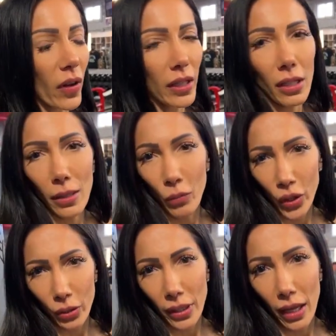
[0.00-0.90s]
move on to some
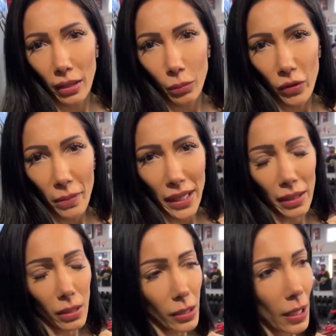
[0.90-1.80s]
rear delt
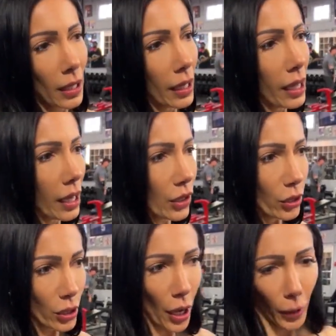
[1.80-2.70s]
movements.
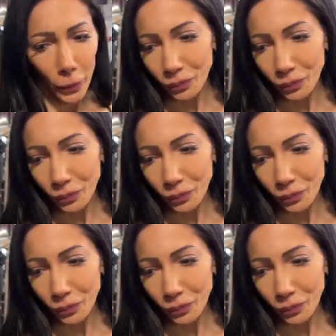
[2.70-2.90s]
So